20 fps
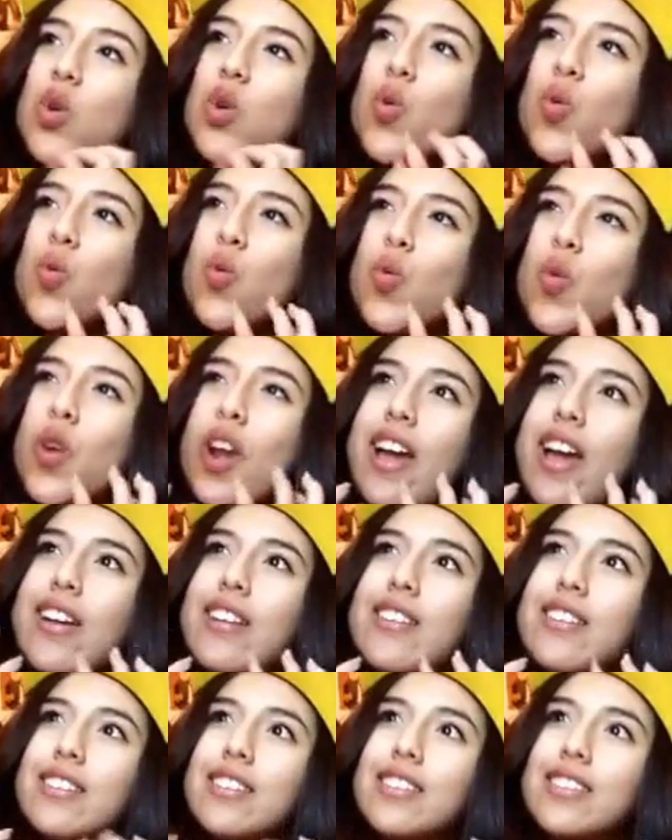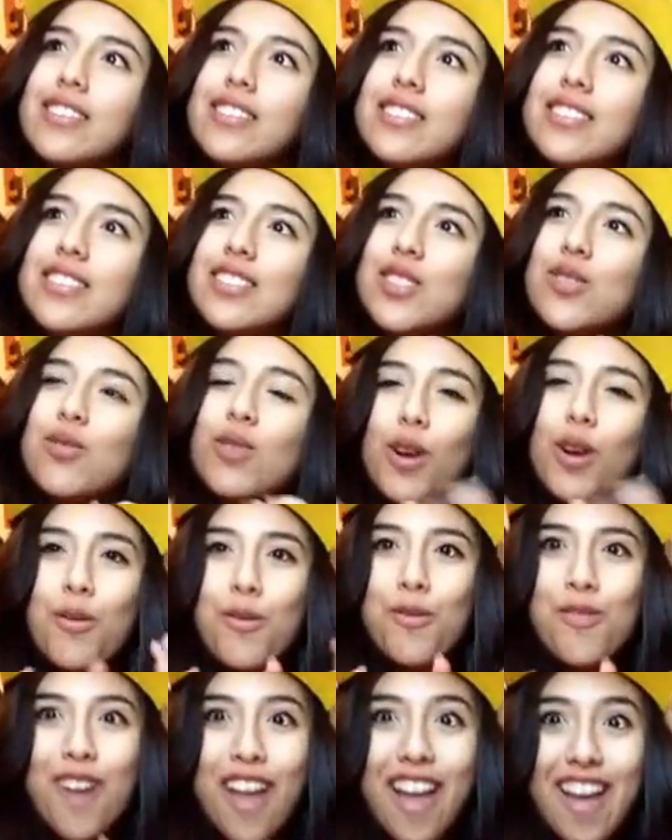red. You are
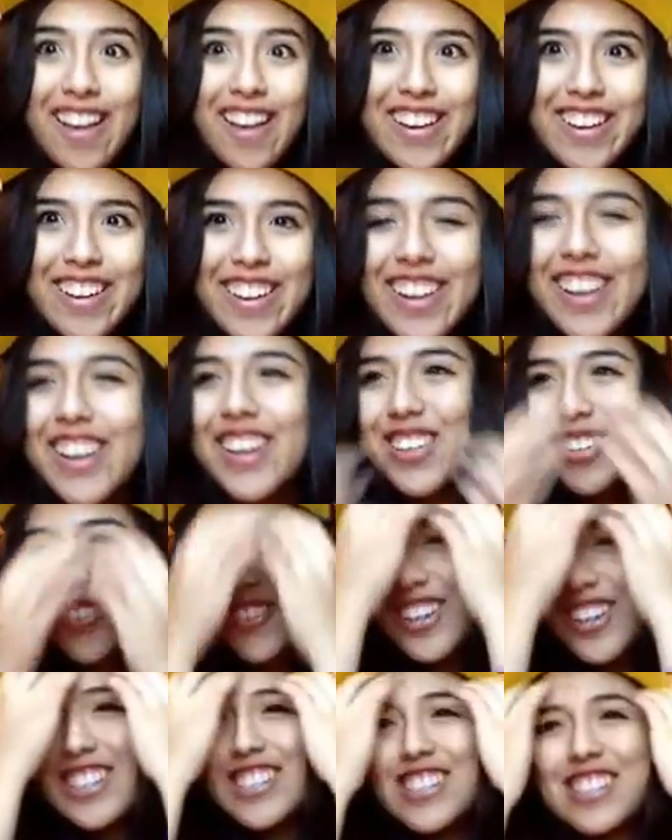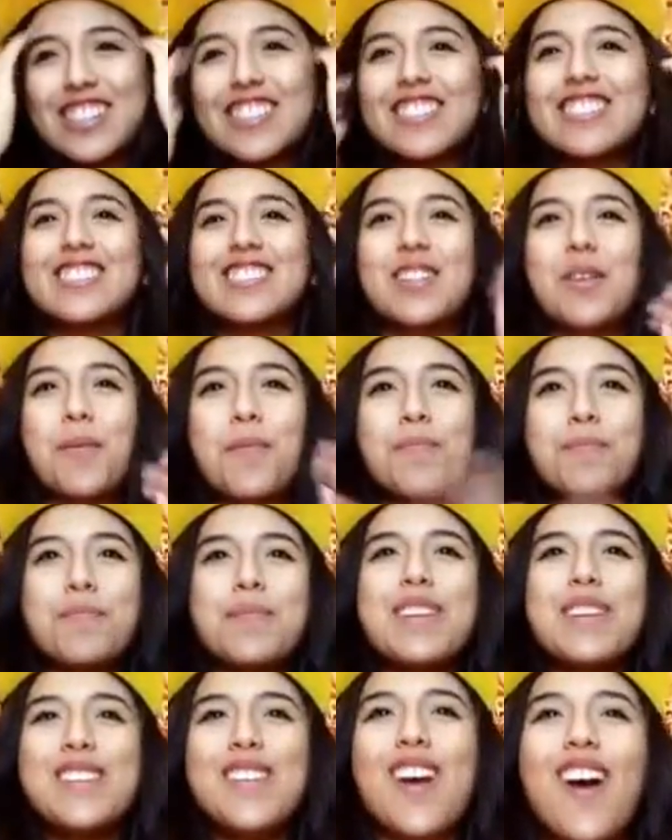red. You are just
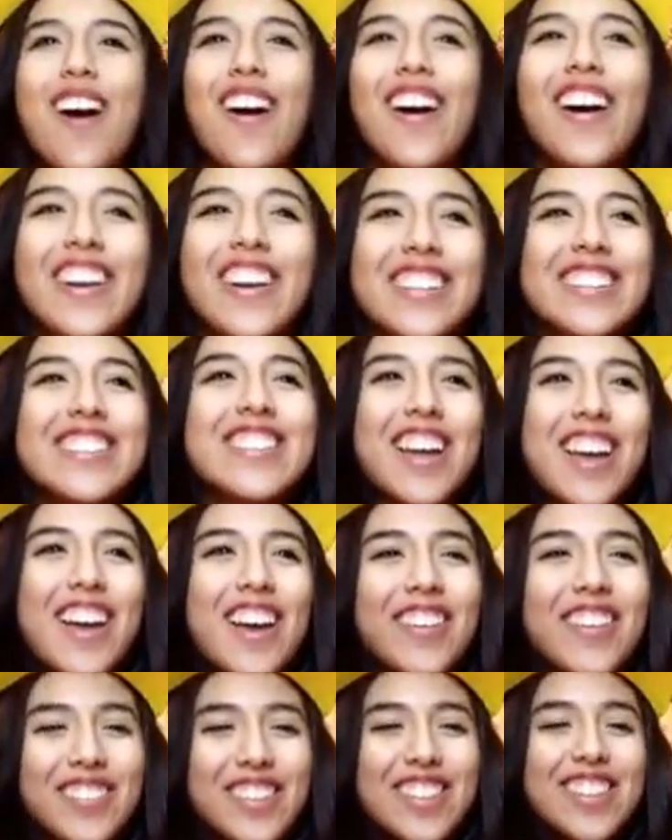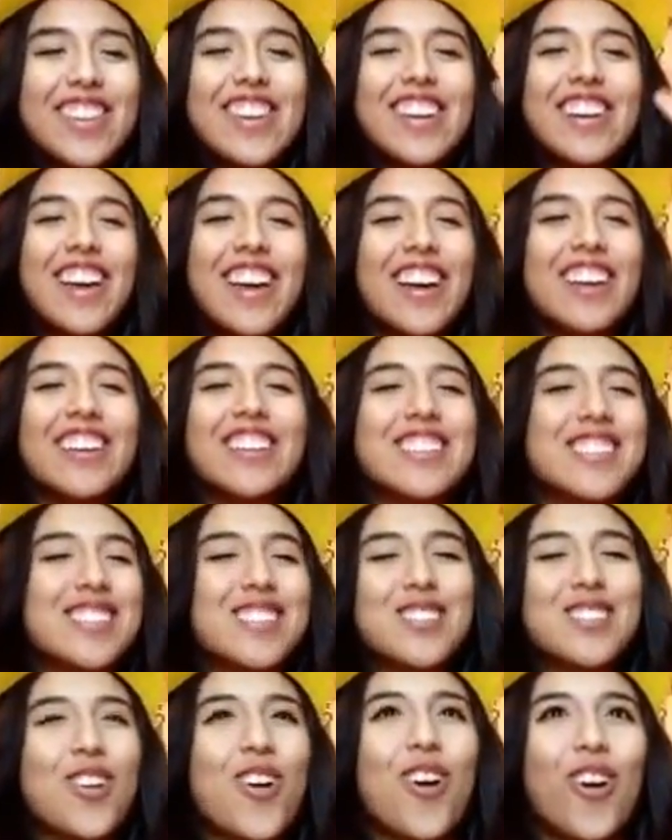beyond everything else.
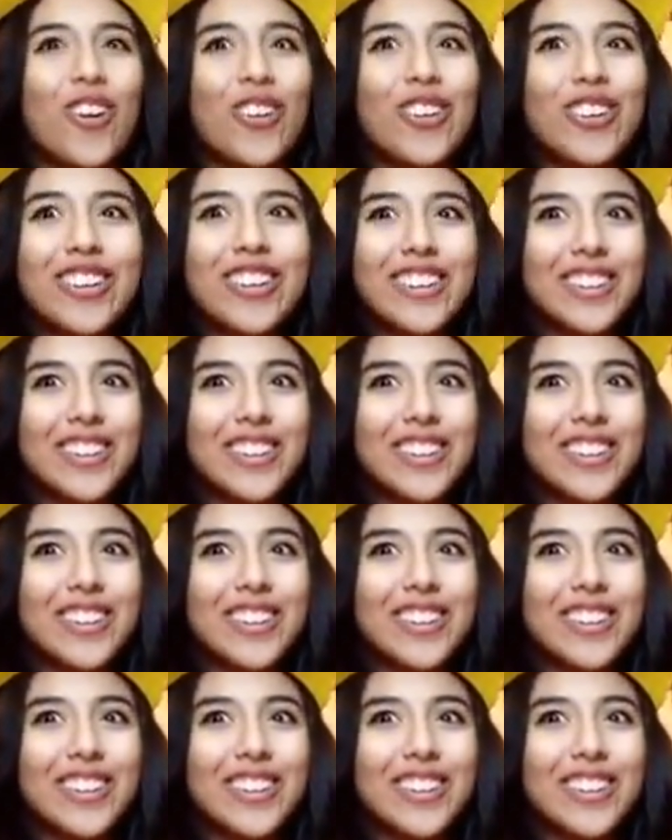No.